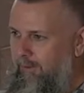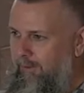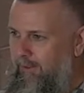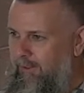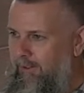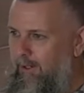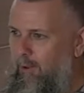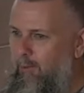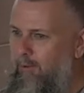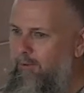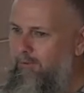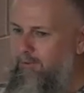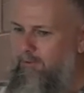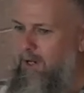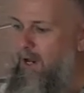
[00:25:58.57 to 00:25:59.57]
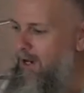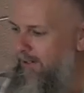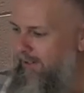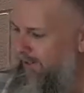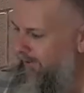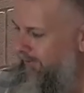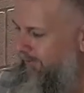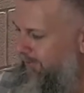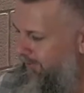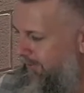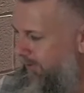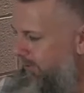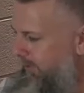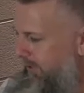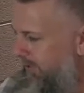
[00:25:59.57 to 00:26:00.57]
You know, God has,
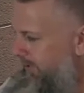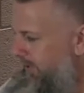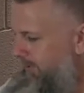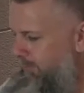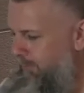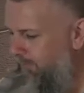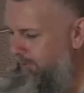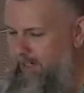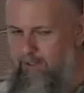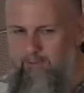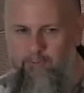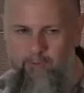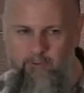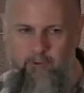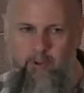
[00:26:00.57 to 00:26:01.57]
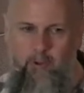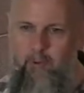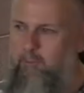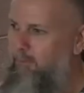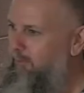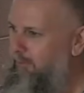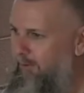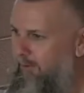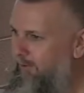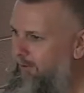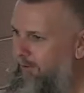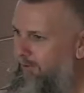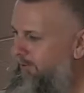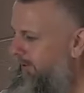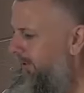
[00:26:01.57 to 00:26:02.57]
you know, he has provided for Job and all
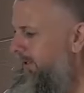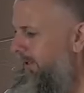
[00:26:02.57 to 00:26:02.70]
this, and